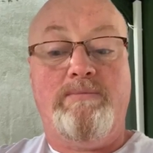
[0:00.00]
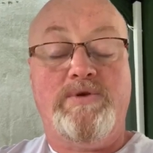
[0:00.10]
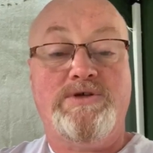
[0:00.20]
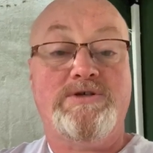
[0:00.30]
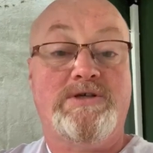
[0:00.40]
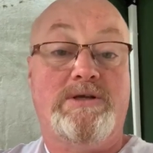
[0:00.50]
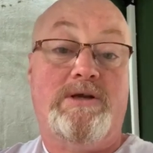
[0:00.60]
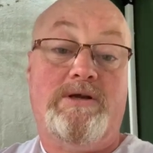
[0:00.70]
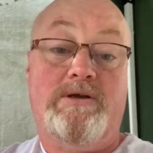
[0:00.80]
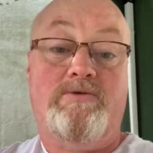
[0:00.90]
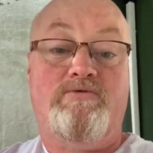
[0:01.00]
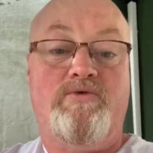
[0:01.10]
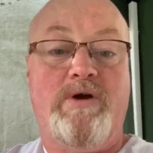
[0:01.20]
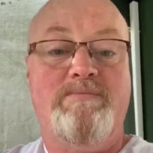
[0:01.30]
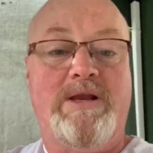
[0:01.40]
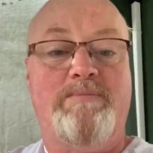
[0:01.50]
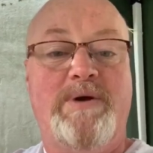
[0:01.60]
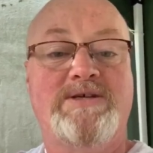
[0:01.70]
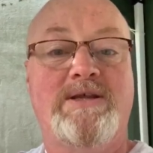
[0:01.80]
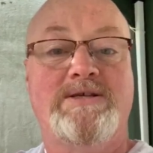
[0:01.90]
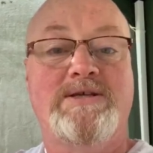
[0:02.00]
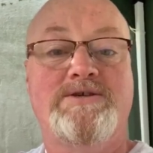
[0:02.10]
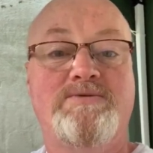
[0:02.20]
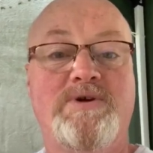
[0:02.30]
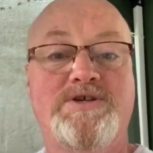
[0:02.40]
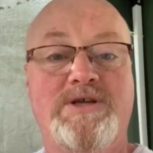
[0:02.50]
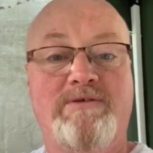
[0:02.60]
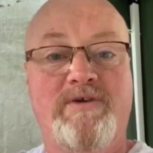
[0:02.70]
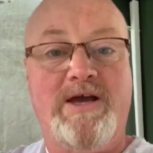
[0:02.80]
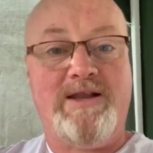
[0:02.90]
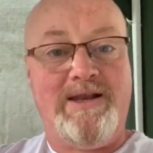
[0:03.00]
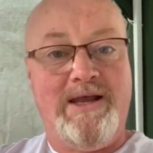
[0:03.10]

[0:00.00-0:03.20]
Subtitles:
Just try and make the best of the situation if you can,